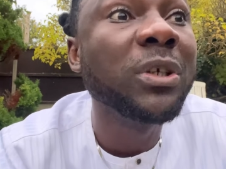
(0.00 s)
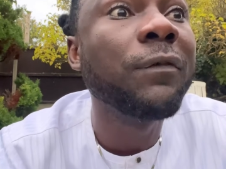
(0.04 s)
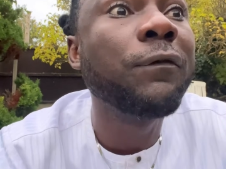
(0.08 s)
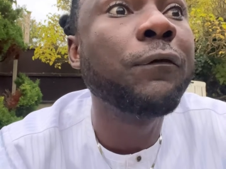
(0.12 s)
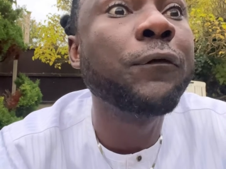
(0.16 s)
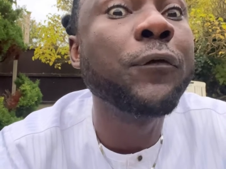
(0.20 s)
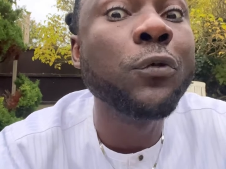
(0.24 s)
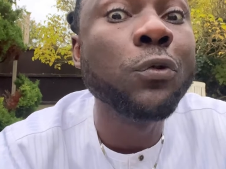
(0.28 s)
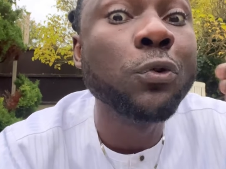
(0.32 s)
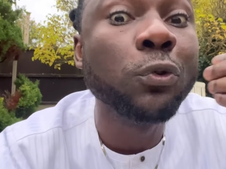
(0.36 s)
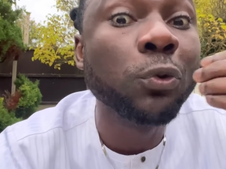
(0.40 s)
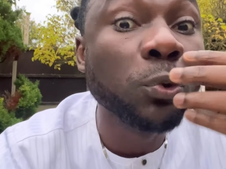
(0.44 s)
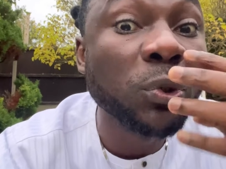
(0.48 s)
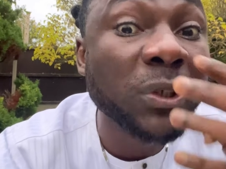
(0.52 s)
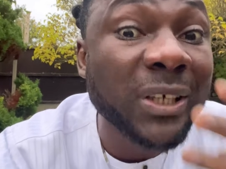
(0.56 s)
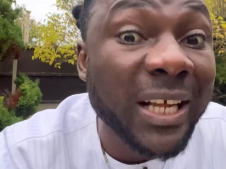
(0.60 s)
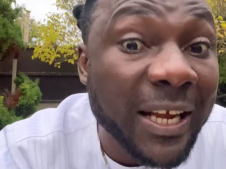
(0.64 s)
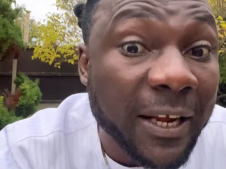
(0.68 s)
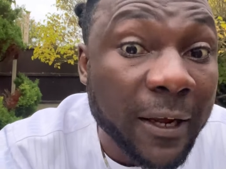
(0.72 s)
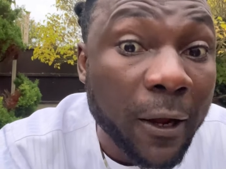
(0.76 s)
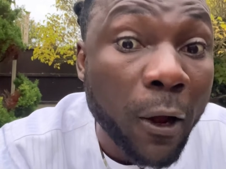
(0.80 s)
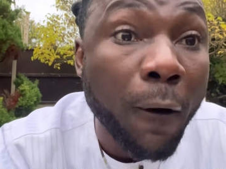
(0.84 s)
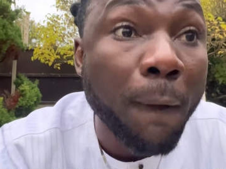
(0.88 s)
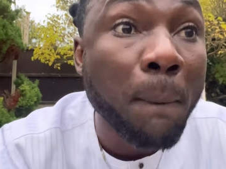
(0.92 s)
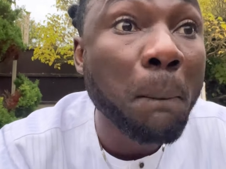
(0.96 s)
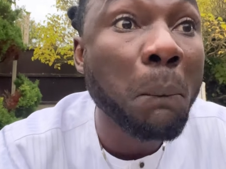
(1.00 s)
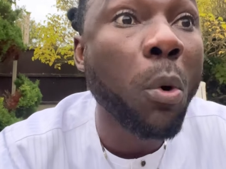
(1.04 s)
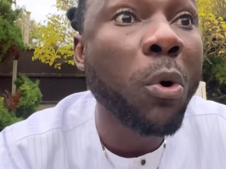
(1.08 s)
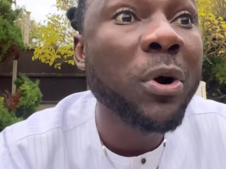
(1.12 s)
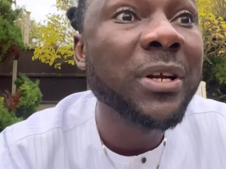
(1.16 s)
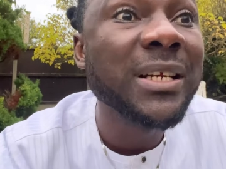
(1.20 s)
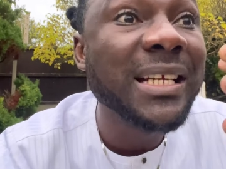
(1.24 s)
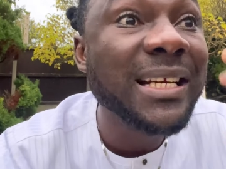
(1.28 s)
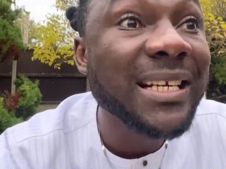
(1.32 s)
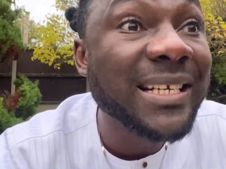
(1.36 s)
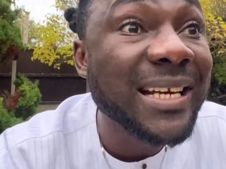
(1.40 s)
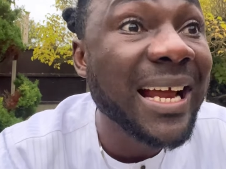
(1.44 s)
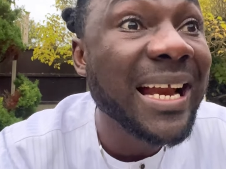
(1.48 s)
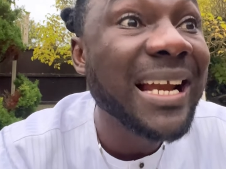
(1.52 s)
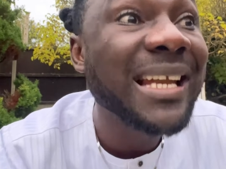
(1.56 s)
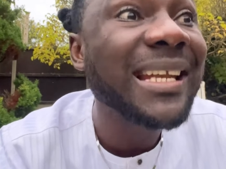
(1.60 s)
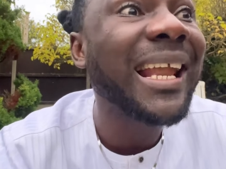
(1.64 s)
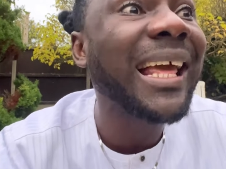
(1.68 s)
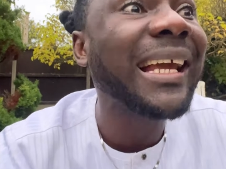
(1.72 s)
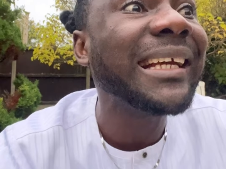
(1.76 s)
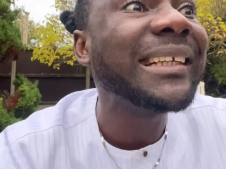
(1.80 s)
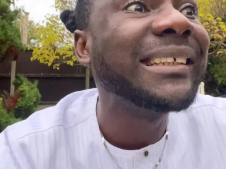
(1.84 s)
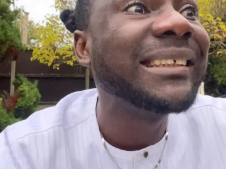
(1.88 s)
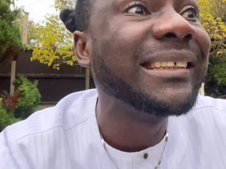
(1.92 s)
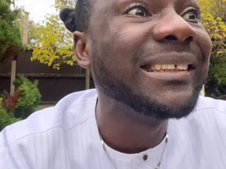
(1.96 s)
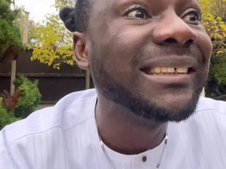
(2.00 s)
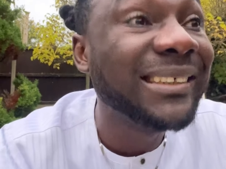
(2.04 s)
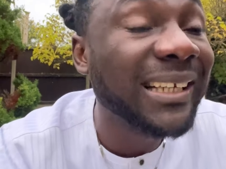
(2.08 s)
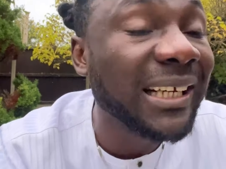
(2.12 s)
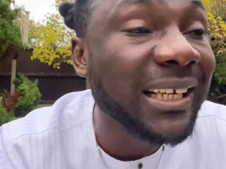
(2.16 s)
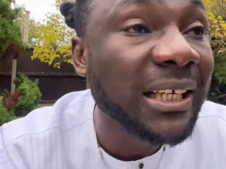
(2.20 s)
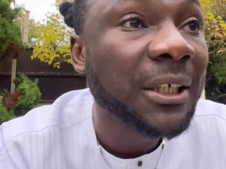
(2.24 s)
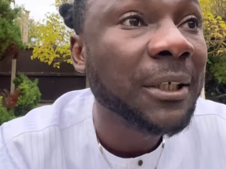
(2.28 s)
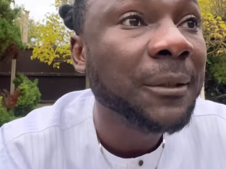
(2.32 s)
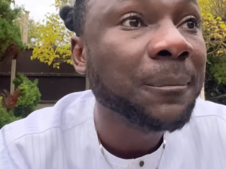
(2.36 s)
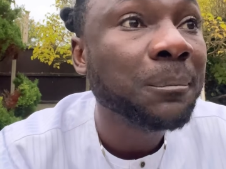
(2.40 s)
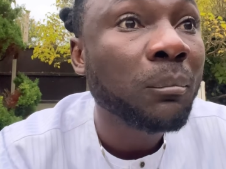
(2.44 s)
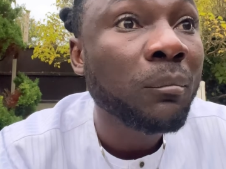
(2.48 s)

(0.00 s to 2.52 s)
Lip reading: food today, money day, light today.